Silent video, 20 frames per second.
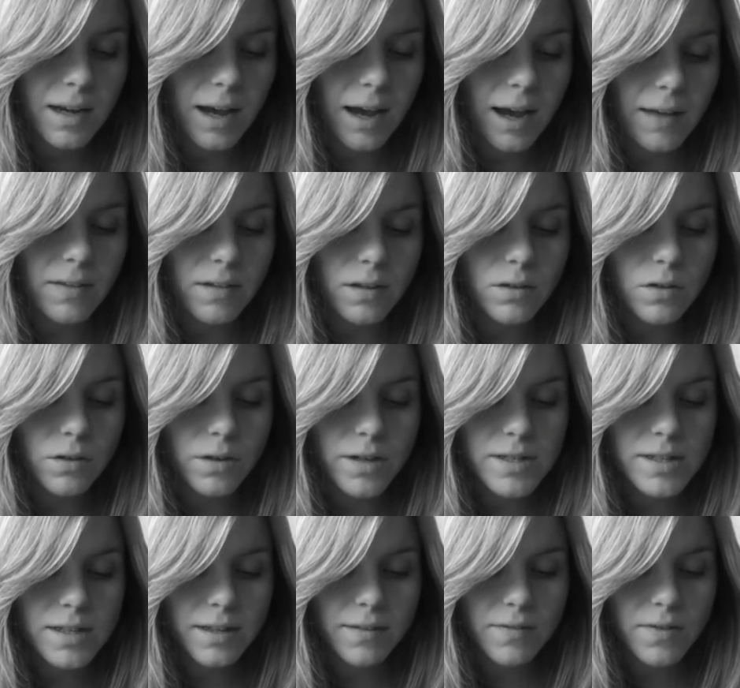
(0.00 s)
And the Lord
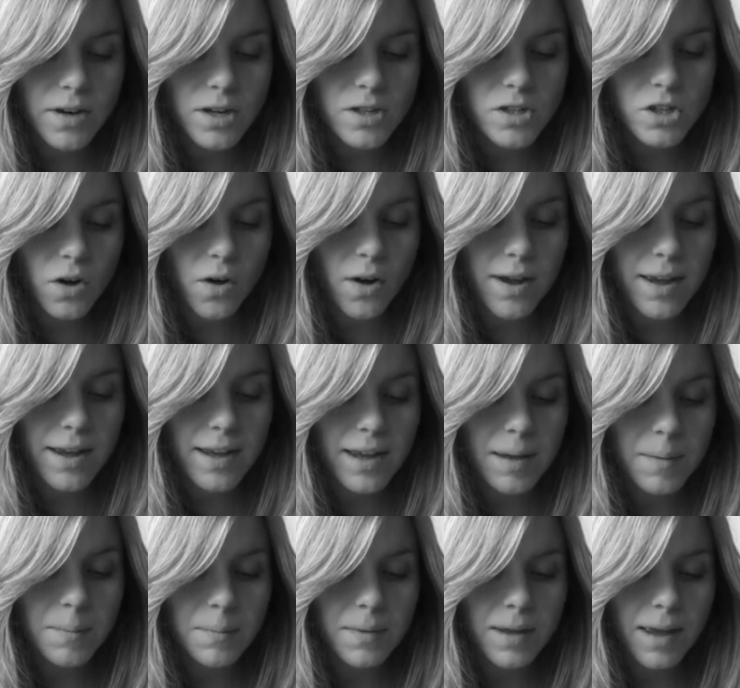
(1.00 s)
delivered
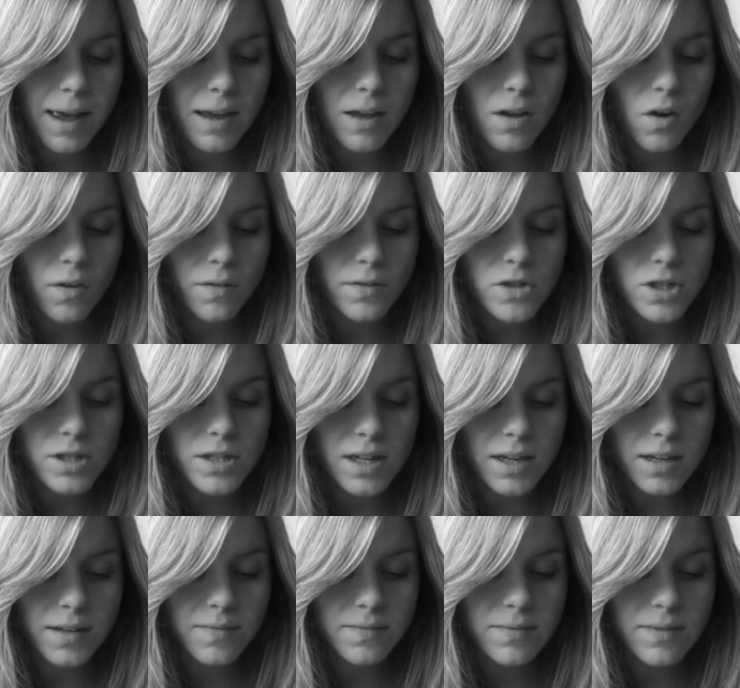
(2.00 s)
Jehoiakim, king of
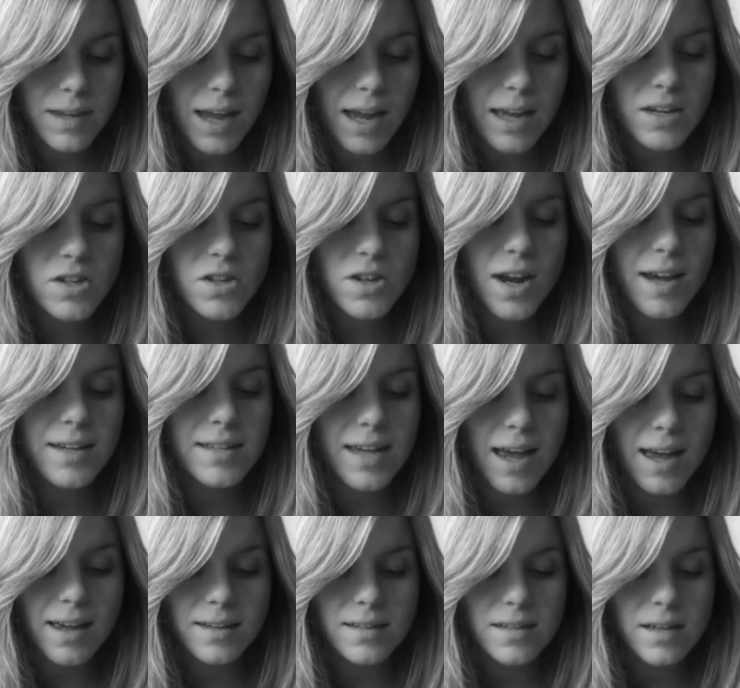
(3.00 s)
Judah, into his
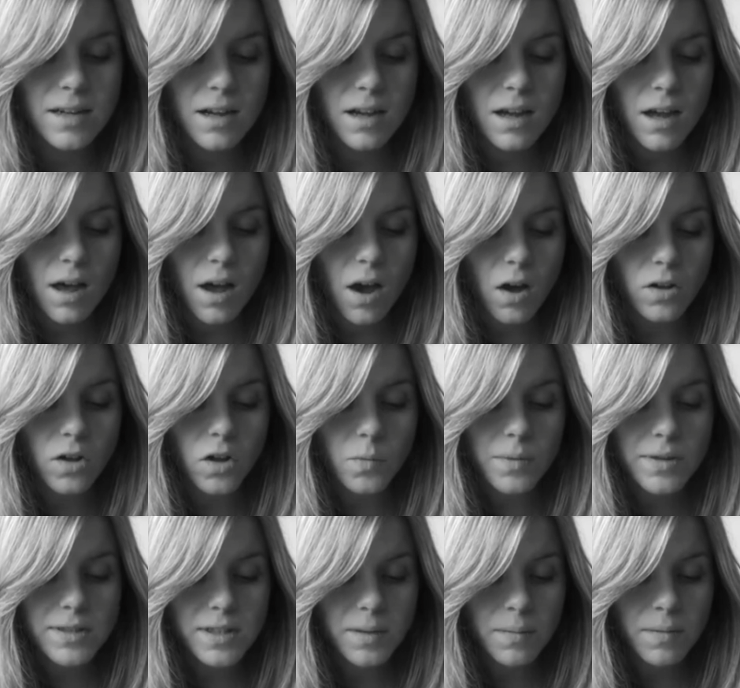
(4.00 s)
hand, along
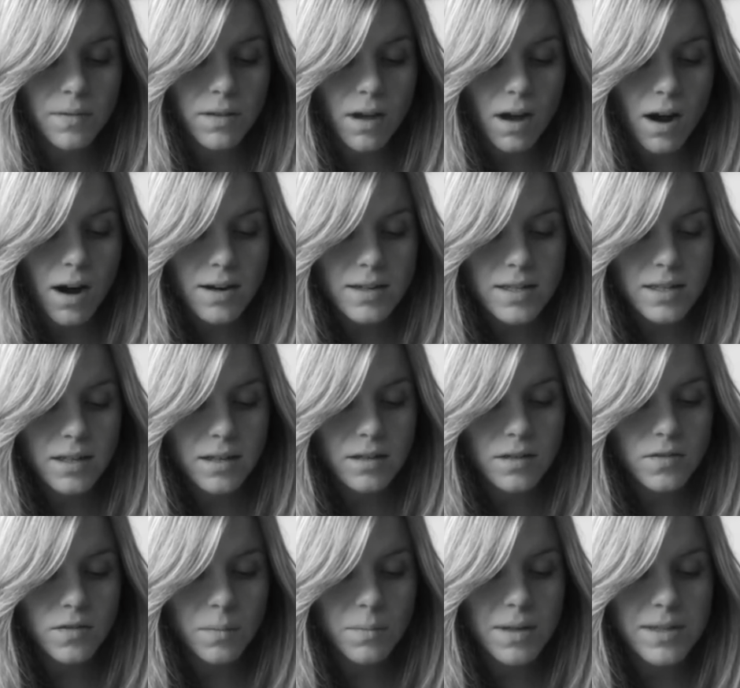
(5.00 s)
with some of the articles
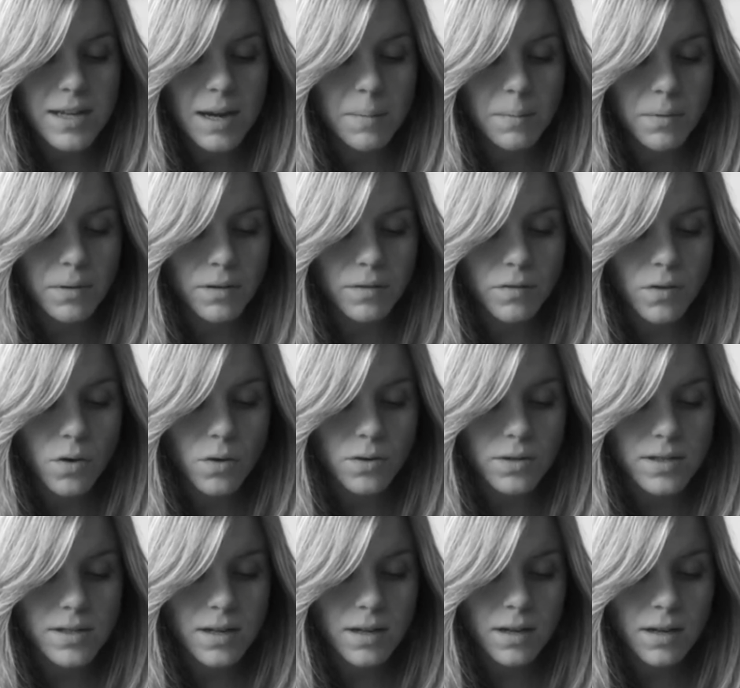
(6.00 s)
from the temple of
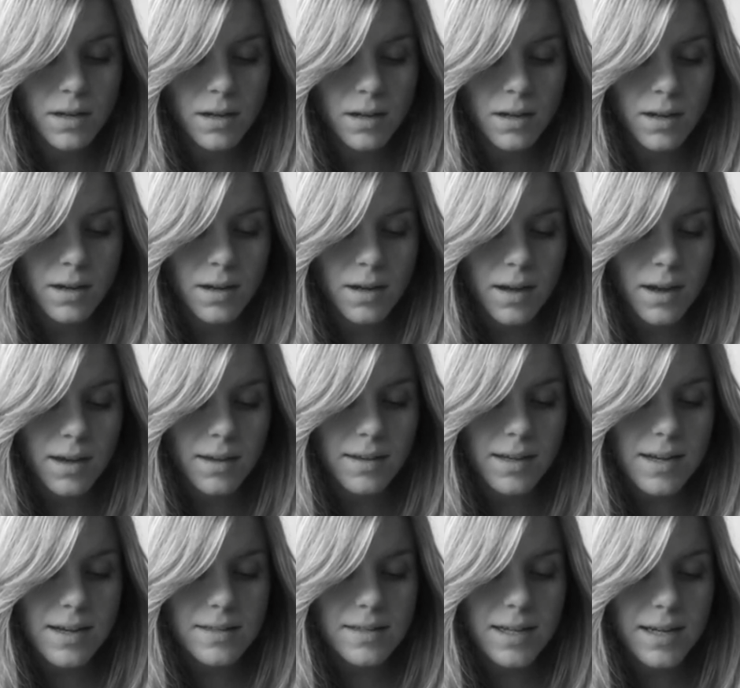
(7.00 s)
God.
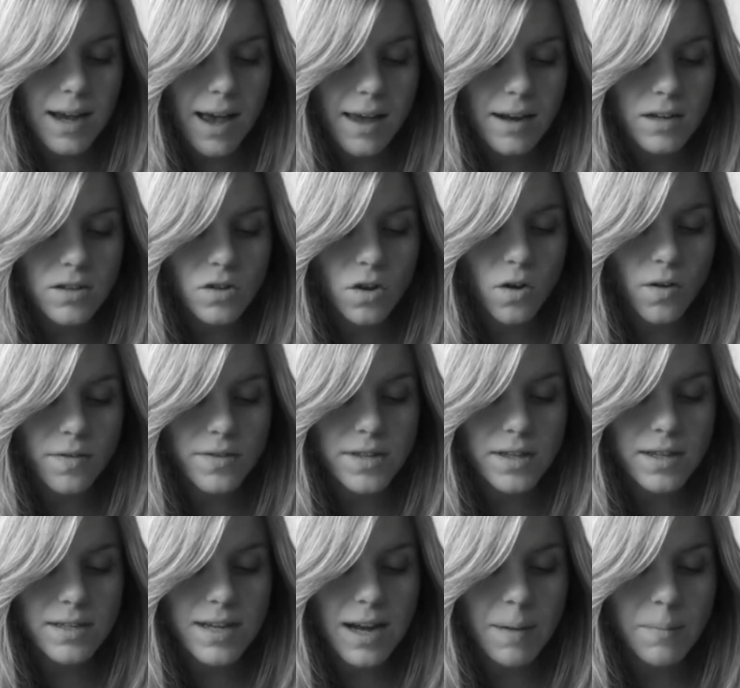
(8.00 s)
These he carried off to
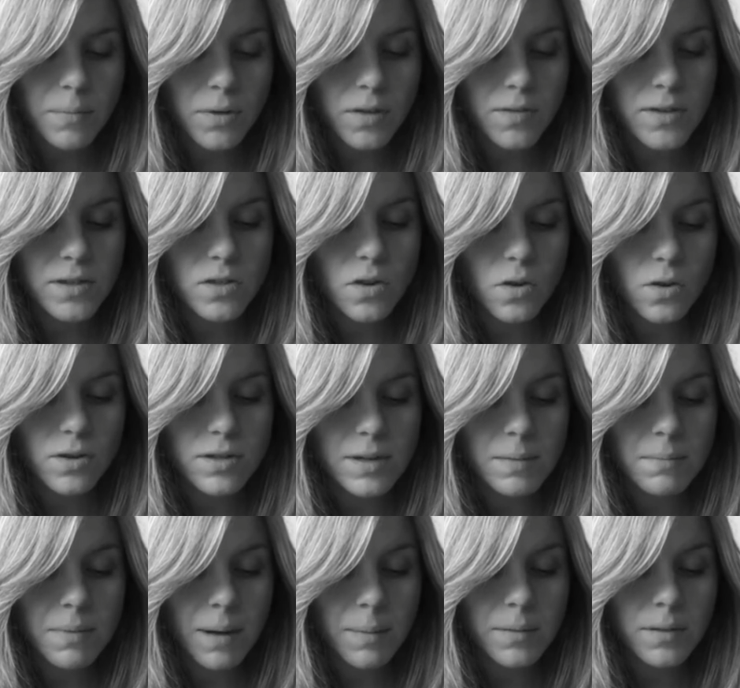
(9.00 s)
the temple of his God in
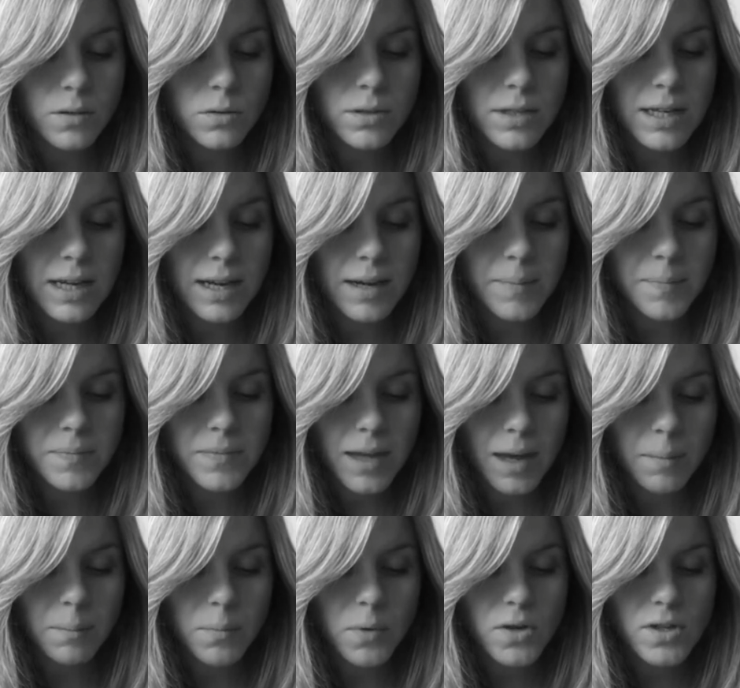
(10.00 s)
Babylonia,
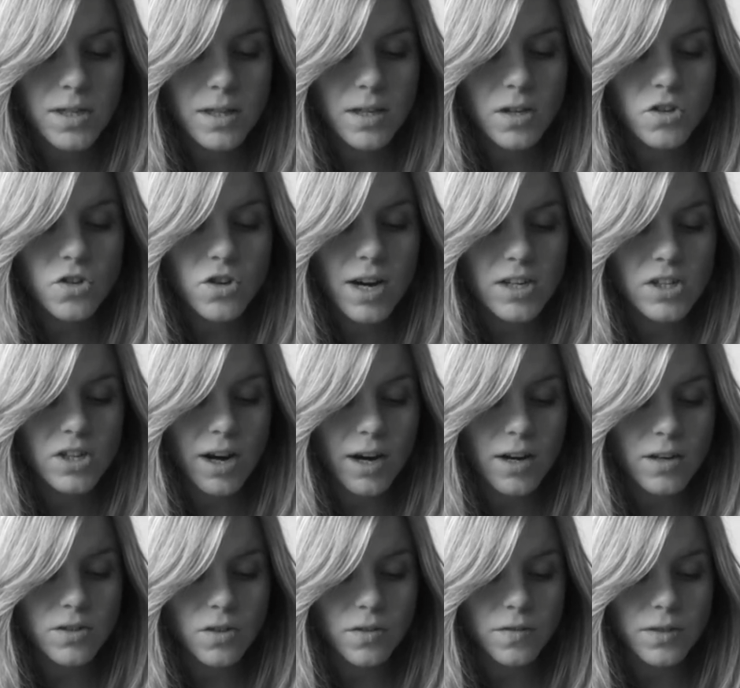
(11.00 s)
and put in the treasure
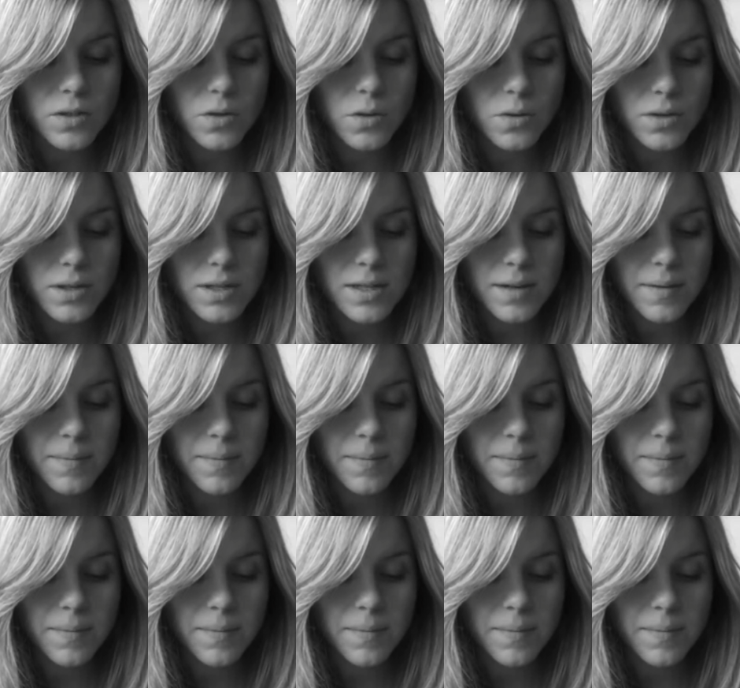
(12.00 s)
house of his God.